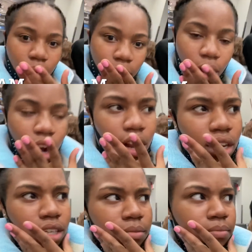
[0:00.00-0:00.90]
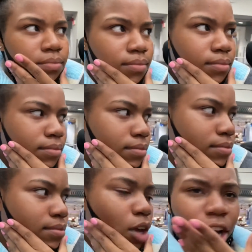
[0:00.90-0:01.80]
our um
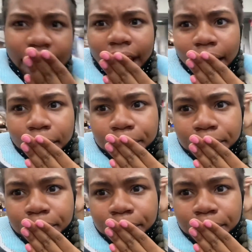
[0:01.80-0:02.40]
our gate.